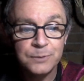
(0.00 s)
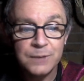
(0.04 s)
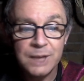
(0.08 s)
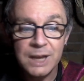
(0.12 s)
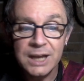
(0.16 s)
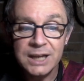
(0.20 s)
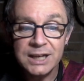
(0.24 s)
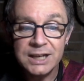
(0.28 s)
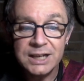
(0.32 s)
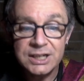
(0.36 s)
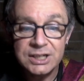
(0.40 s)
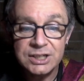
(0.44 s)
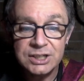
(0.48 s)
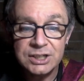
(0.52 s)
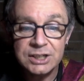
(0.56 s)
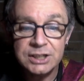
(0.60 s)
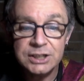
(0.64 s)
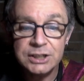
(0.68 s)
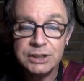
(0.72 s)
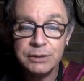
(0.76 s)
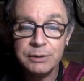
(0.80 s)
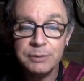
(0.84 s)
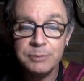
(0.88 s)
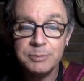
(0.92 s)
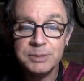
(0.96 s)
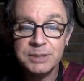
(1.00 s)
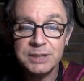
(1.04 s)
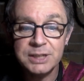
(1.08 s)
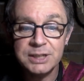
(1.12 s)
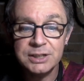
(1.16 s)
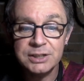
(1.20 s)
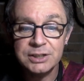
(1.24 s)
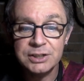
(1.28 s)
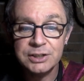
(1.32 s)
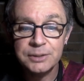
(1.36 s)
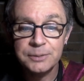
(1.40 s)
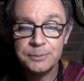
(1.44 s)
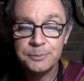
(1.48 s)
and listening to him
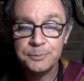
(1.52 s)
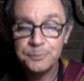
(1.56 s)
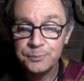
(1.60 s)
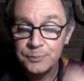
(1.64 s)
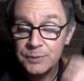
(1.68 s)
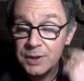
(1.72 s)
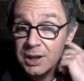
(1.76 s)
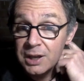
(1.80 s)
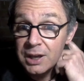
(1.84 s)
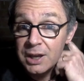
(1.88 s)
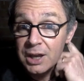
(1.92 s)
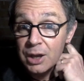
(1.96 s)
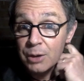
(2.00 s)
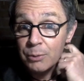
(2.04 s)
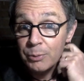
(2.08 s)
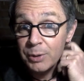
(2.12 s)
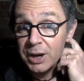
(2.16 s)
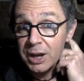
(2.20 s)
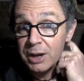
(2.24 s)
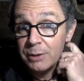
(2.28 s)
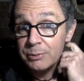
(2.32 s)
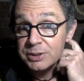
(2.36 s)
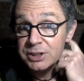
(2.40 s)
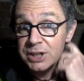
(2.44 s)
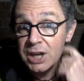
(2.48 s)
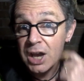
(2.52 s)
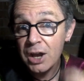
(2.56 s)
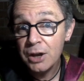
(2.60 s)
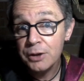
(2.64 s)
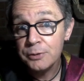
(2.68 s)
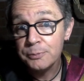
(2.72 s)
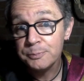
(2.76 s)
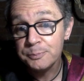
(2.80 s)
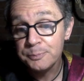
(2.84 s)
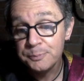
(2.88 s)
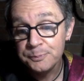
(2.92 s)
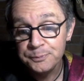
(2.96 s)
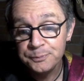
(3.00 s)
teach when I was
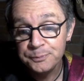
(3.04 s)
home,